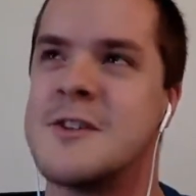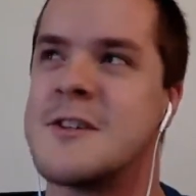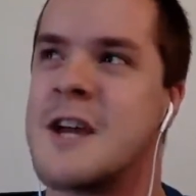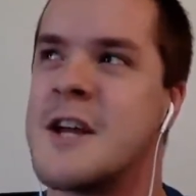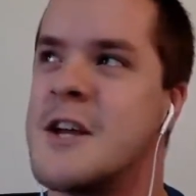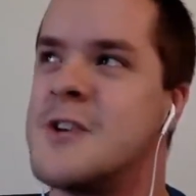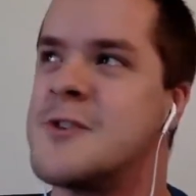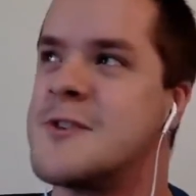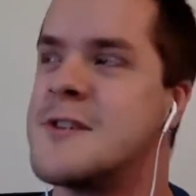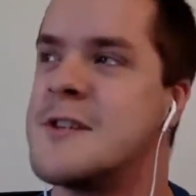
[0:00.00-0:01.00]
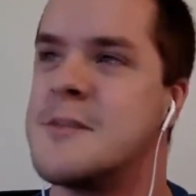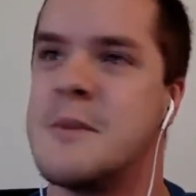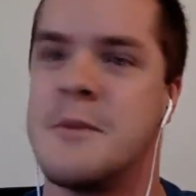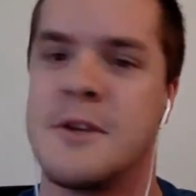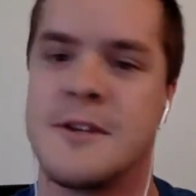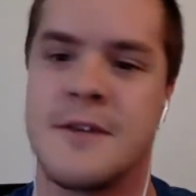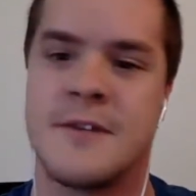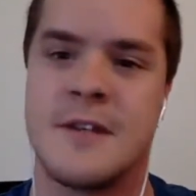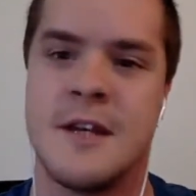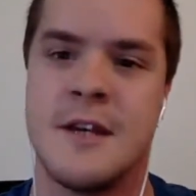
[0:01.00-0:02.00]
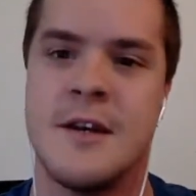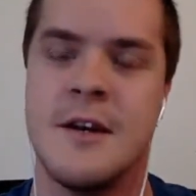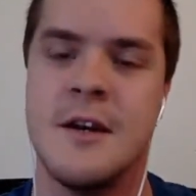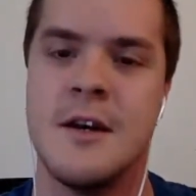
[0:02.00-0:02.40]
just kind of interesting to me because I've seen